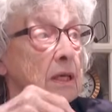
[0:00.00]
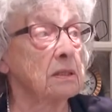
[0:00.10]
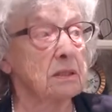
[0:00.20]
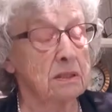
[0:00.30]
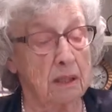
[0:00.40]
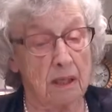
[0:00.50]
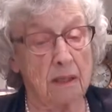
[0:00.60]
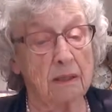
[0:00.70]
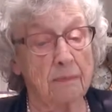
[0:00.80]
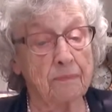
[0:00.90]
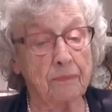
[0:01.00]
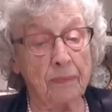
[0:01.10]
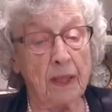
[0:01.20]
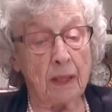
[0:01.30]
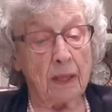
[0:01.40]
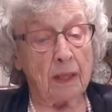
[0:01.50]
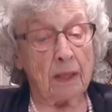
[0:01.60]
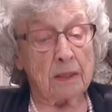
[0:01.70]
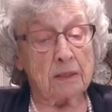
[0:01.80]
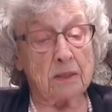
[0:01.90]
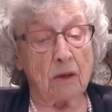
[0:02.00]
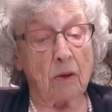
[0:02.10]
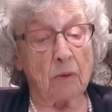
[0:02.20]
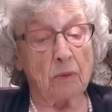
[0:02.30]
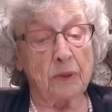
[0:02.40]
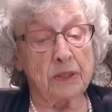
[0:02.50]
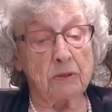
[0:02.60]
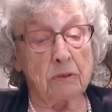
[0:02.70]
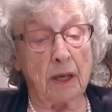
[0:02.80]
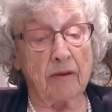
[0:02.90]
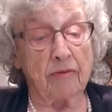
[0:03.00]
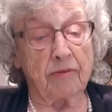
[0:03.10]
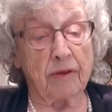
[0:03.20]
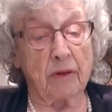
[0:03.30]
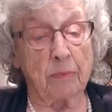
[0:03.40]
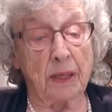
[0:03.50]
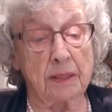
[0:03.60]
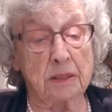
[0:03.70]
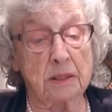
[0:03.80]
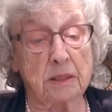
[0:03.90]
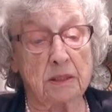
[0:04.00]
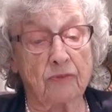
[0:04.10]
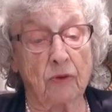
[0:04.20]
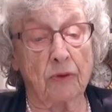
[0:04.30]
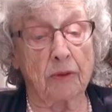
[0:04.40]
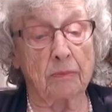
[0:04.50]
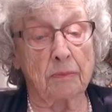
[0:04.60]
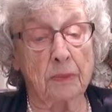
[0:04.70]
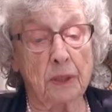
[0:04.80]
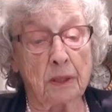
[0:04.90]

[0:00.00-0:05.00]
Yes. So we do have places for them